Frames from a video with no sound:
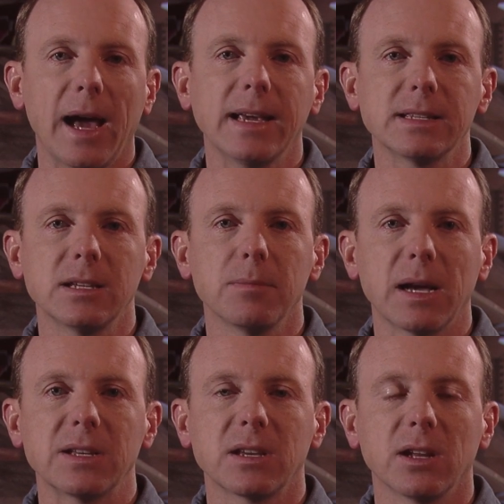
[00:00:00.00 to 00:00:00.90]
I could see
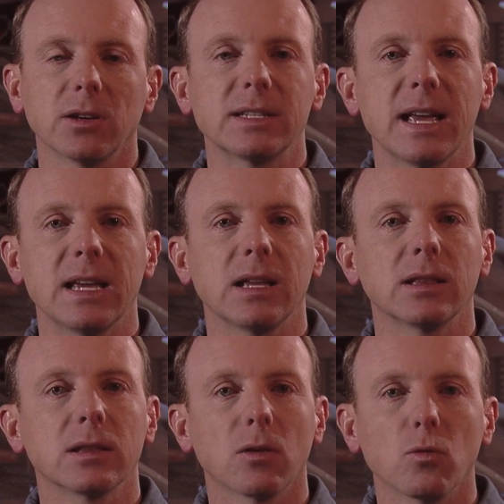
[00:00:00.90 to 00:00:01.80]
Mike Skinner
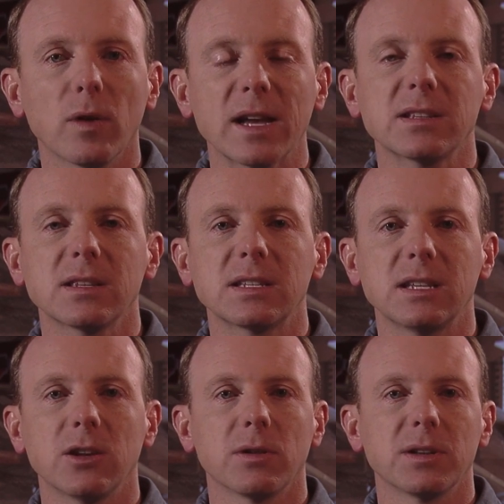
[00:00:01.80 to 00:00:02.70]
taking the rest of the
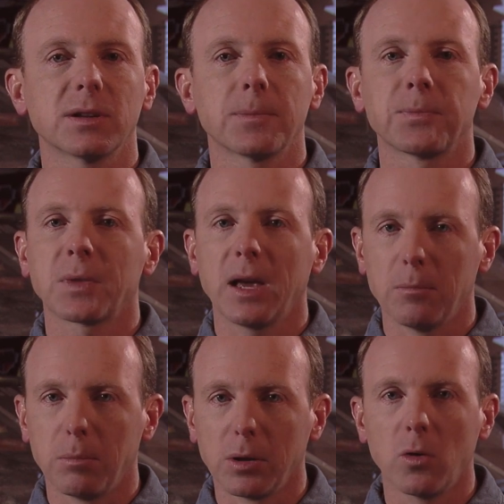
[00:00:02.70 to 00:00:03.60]
series
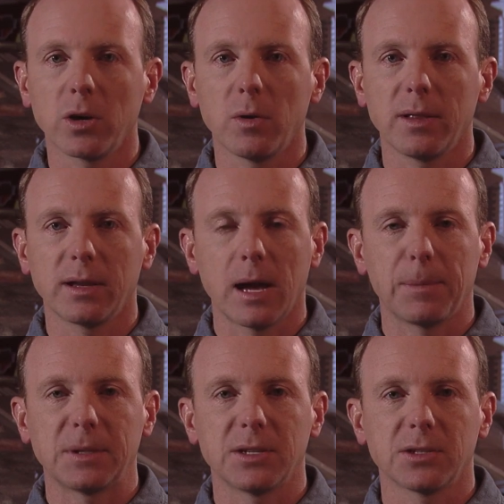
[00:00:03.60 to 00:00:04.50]
and blowing away the
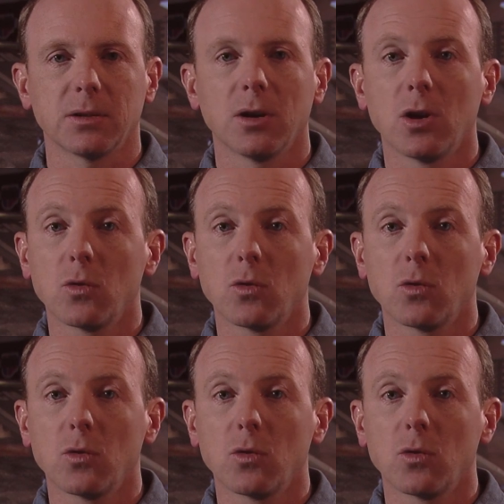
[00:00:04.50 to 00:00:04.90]
competition.